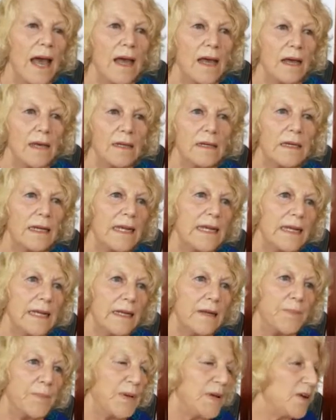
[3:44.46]

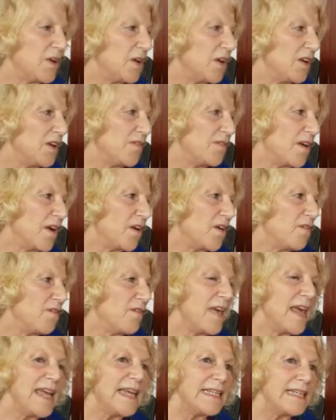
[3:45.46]
a period of
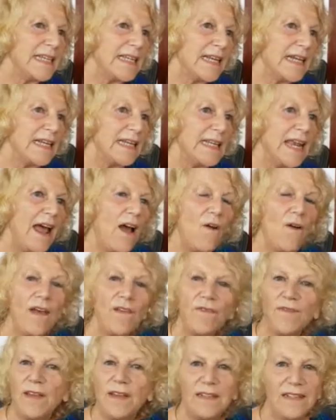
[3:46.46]
Ayurveda, now I
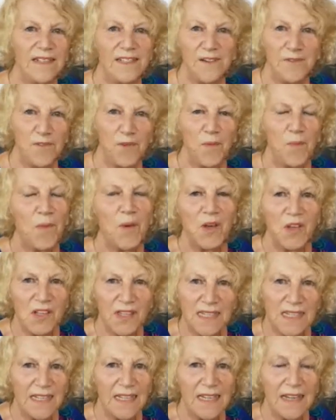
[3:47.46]
feel a different
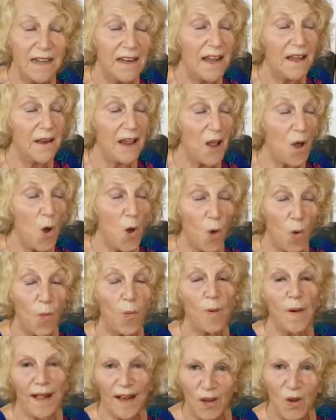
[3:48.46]
person, and I
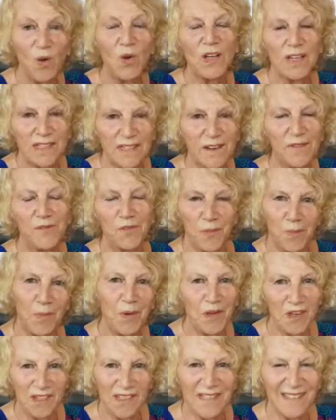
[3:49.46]
hope I look a different
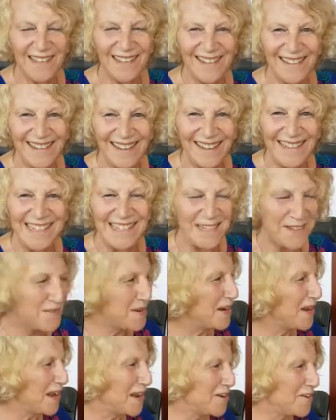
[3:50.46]
person than I did
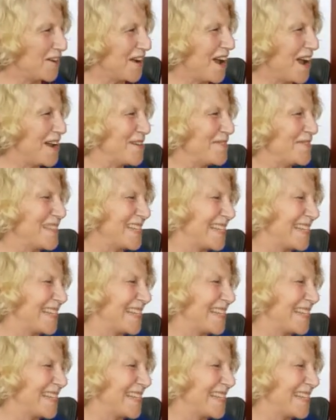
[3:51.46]
when I arrived.